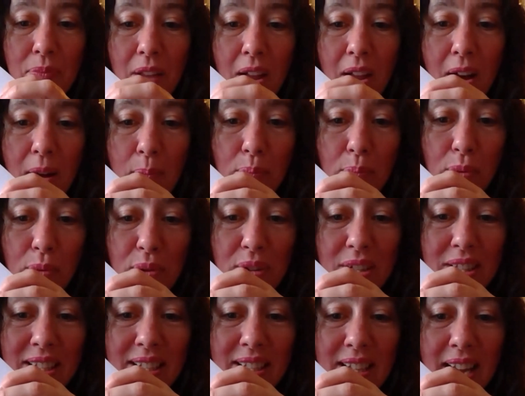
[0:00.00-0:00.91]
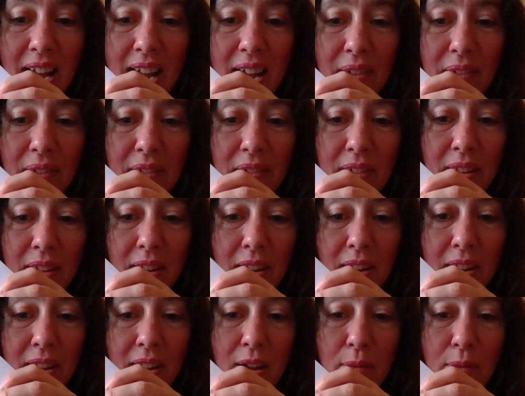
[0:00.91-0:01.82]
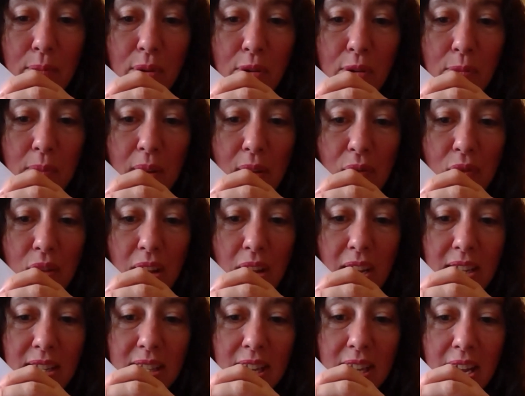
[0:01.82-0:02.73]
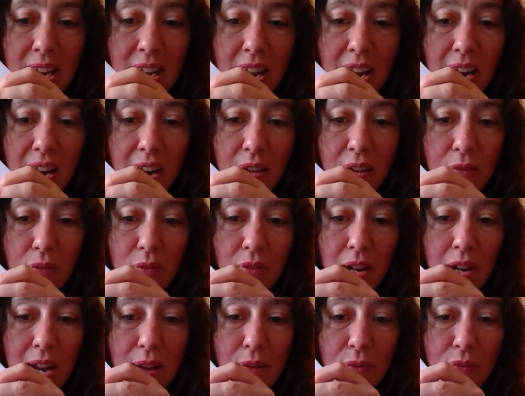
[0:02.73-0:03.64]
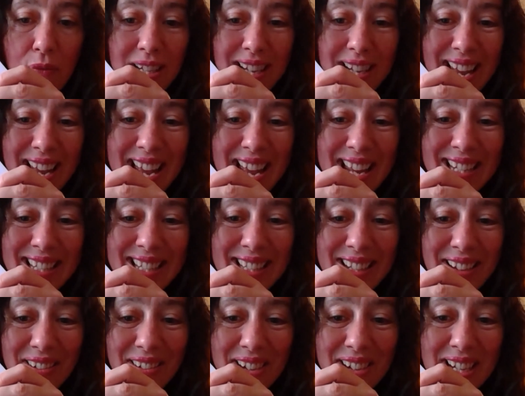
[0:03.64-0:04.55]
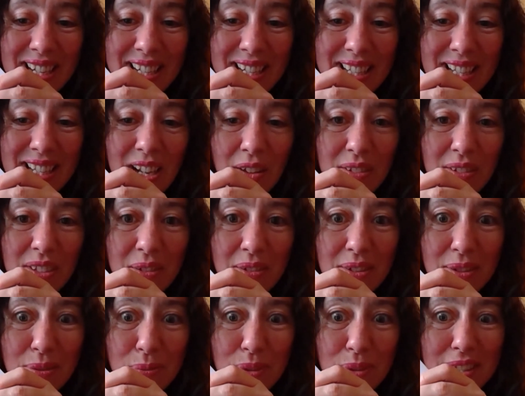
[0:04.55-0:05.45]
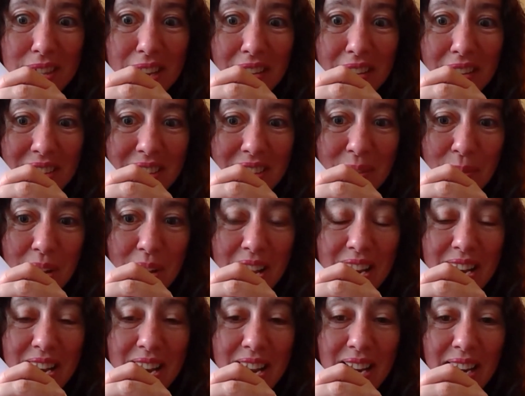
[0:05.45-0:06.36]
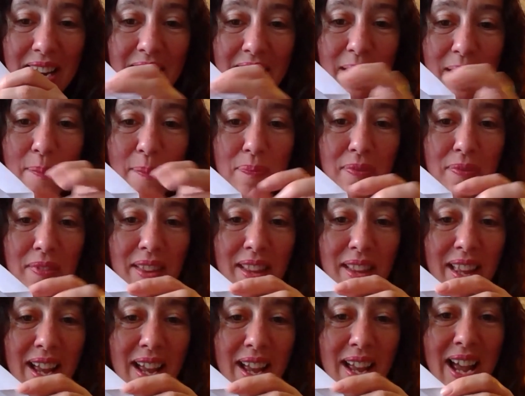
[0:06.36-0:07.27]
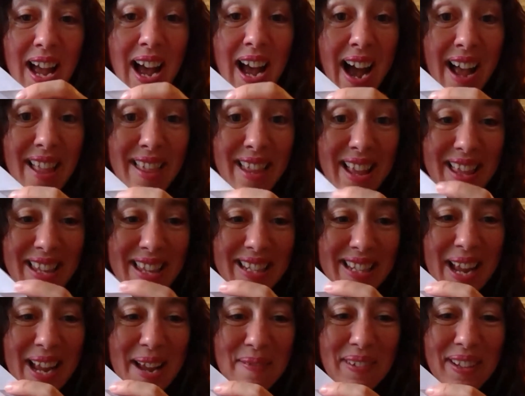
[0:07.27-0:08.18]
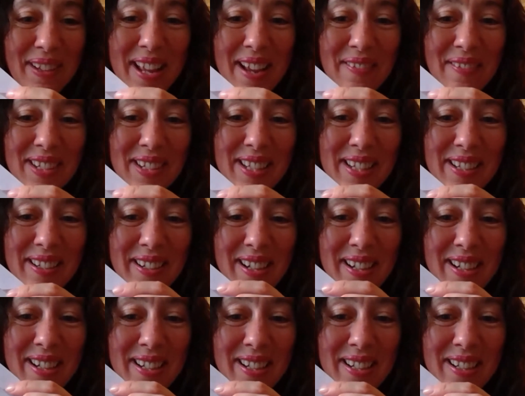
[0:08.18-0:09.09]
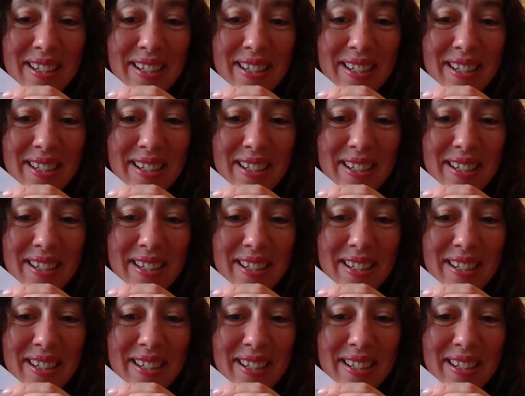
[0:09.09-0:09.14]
I brought it down, put my fingers in, and I'm lifting it inside itself so it's all tucked away neatly. And then the same on the other side.